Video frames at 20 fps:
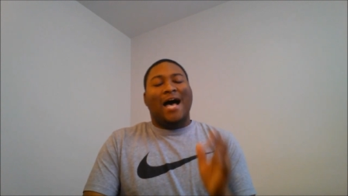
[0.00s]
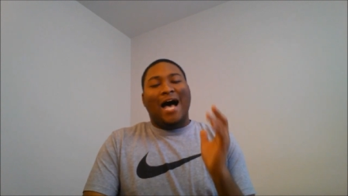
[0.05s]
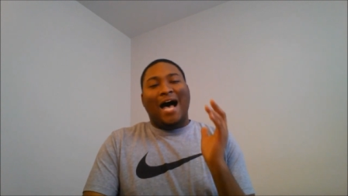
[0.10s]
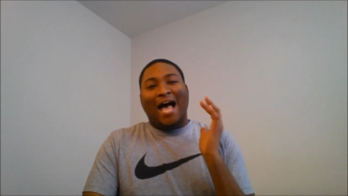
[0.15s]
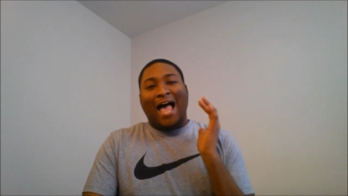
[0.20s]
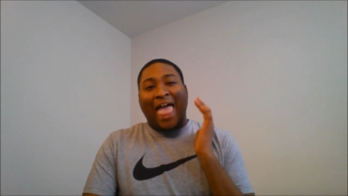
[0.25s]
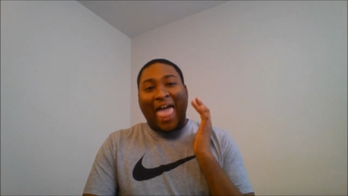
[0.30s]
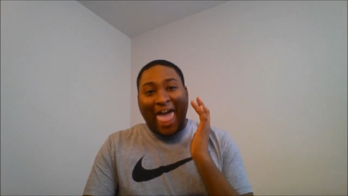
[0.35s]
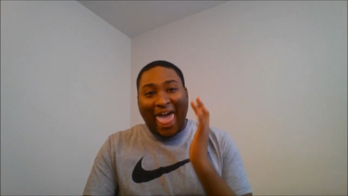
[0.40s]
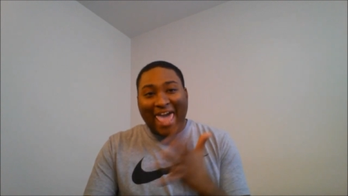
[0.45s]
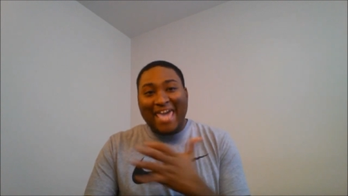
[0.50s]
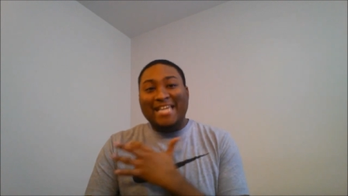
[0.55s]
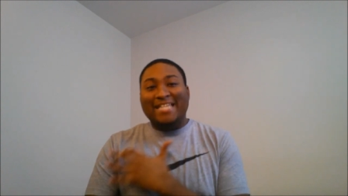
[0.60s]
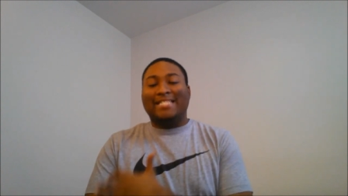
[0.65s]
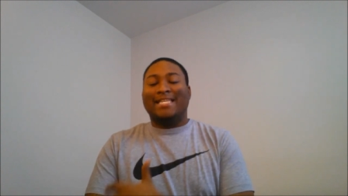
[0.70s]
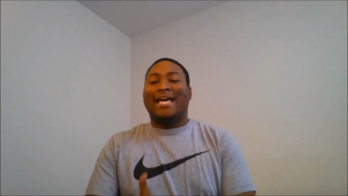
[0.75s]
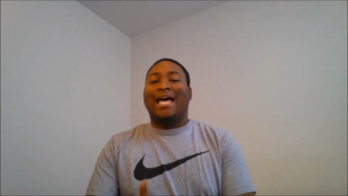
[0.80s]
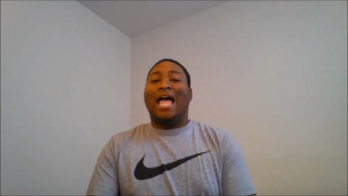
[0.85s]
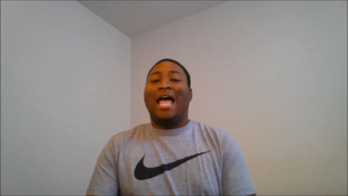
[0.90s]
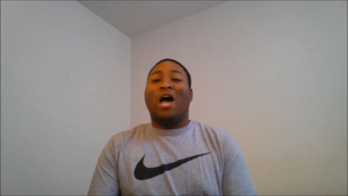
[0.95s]
I
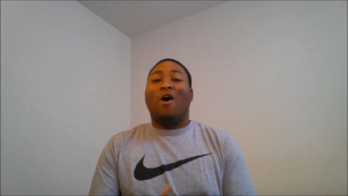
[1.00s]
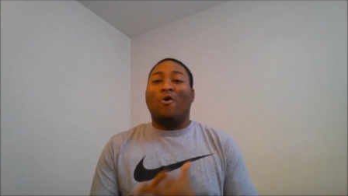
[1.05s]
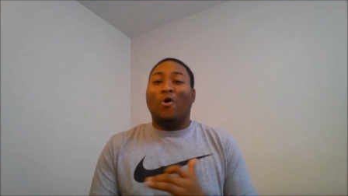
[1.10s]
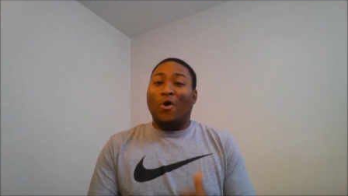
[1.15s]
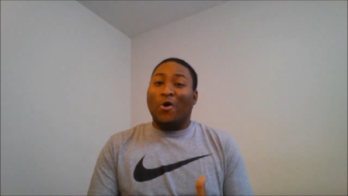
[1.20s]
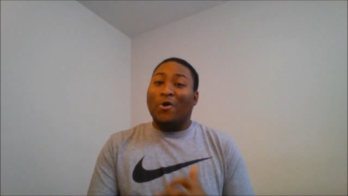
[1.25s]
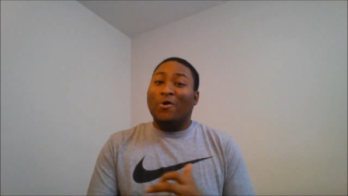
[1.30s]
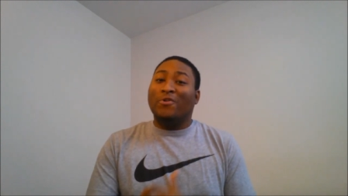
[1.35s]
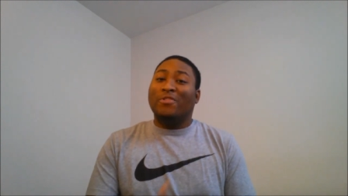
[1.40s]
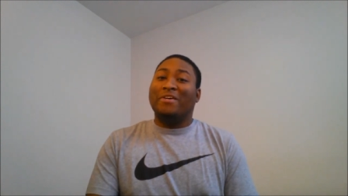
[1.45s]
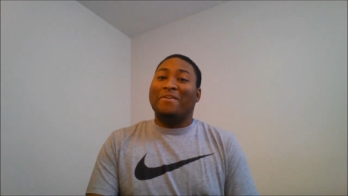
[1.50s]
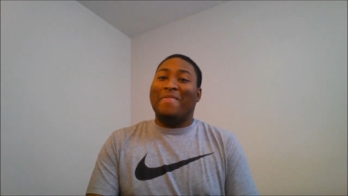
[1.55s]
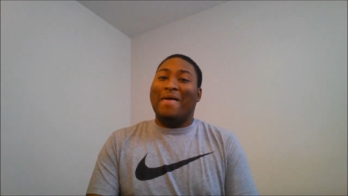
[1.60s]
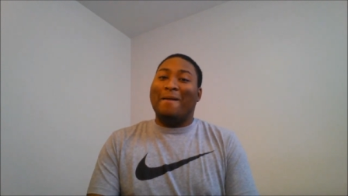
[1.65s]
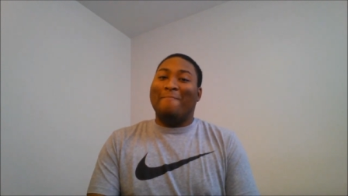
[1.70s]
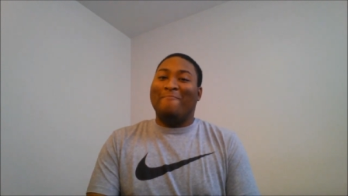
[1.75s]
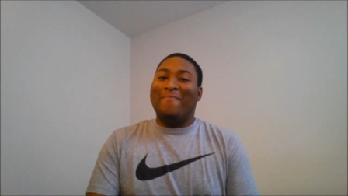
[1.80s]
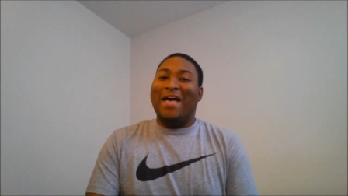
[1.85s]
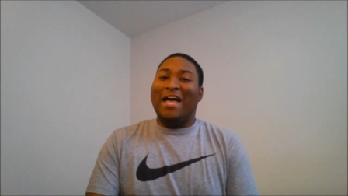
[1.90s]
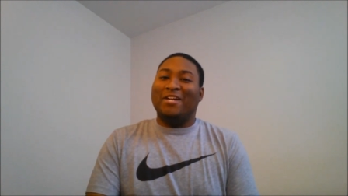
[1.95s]
hate how early
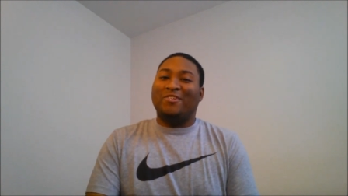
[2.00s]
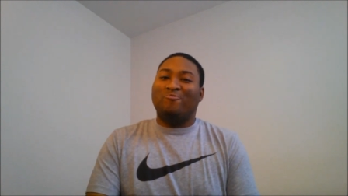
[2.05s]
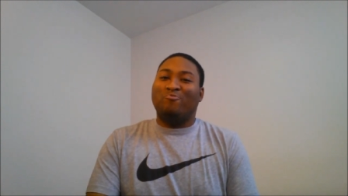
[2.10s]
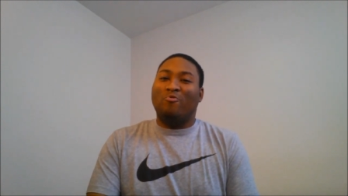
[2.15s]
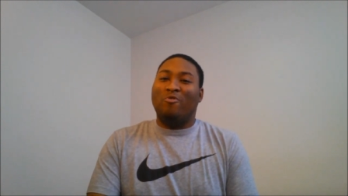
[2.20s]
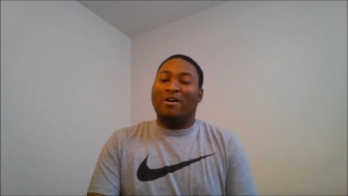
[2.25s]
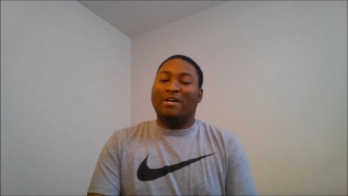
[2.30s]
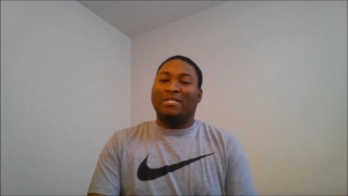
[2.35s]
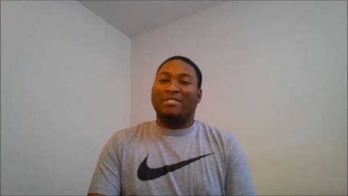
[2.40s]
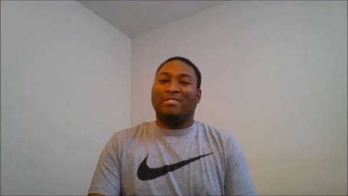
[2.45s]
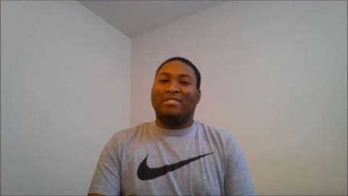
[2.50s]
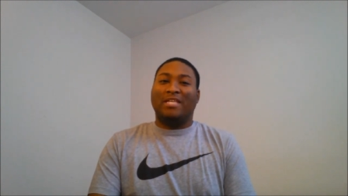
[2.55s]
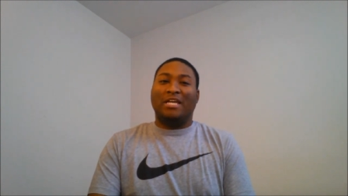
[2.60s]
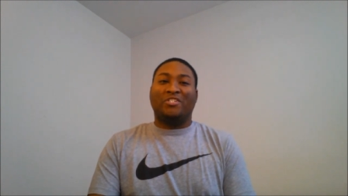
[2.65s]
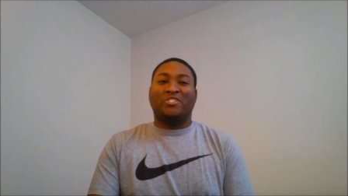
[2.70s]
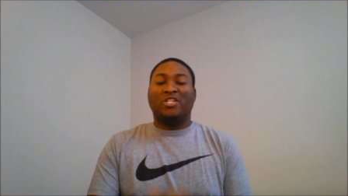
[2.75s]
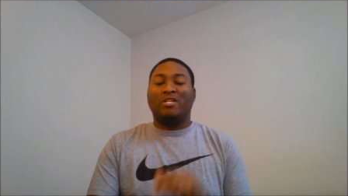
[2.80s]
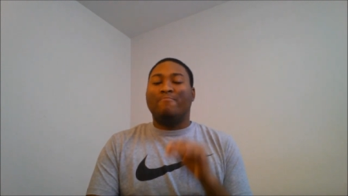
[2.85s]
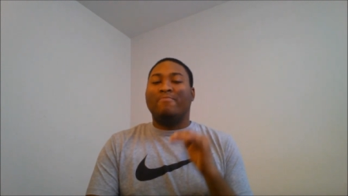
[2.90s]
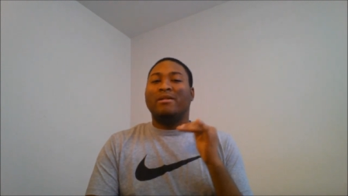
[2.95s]
that match was.
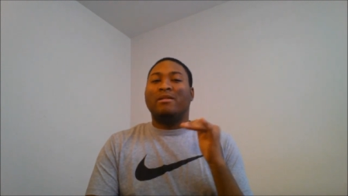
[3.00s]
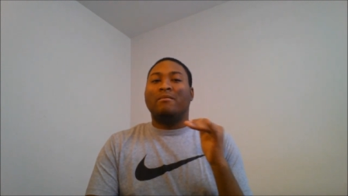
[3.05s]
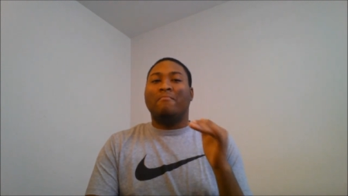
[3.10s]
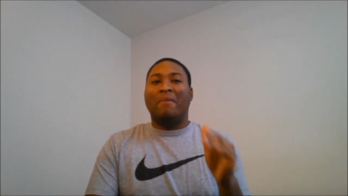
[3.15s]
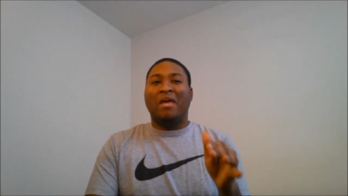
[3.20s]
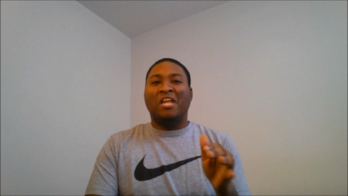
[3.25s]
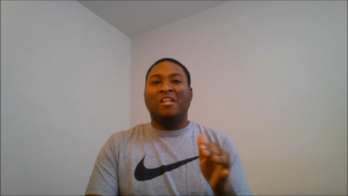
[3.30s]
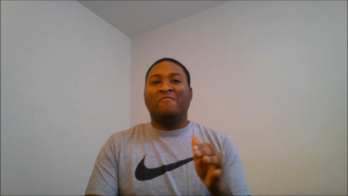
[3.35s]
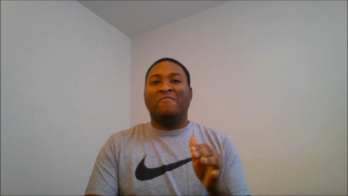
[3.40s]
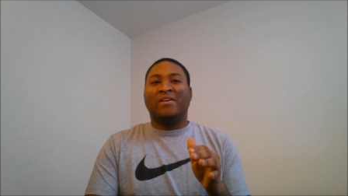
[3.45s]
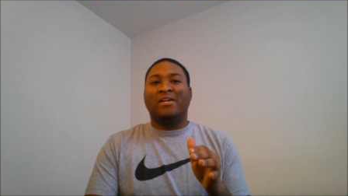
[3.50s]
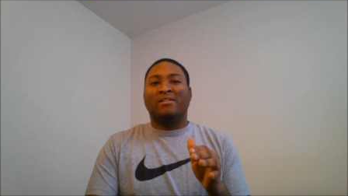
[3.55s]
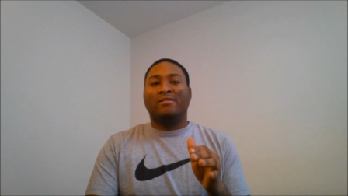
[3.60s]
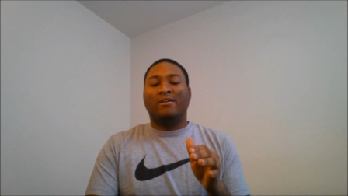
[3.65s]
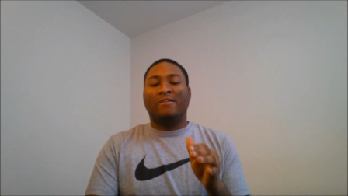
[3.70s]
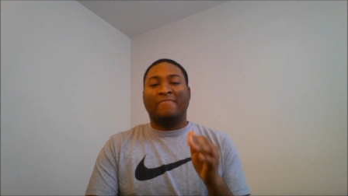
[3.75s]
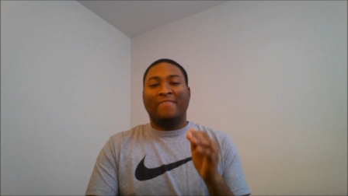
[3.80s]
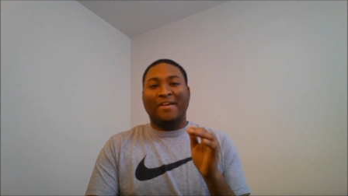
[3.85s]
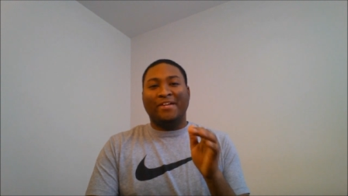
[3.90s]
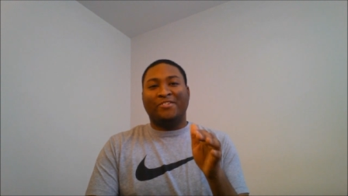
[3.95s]
That should have been the main event
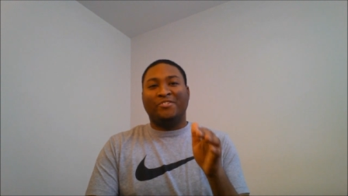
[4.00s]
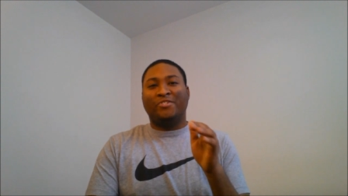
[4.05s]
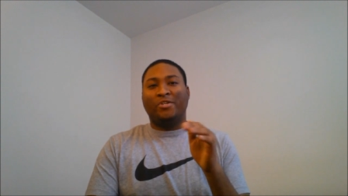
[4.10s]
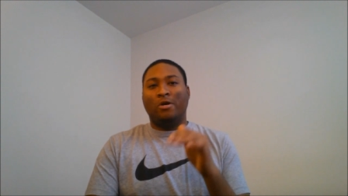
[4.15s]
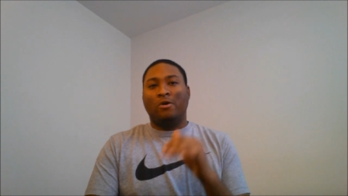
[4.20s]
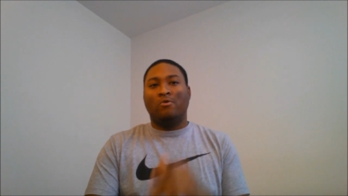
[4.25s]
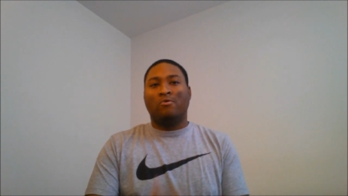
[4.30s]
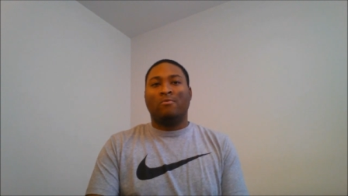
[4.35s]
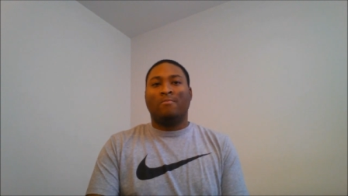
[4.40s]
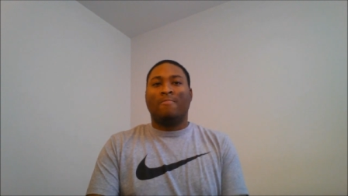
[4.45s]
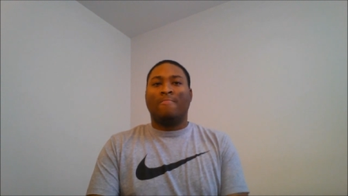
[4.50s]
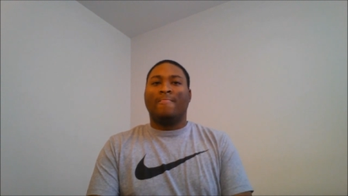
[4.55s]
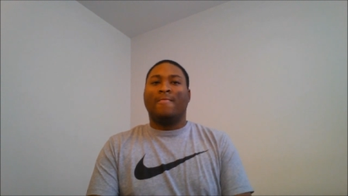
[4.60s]
of that show.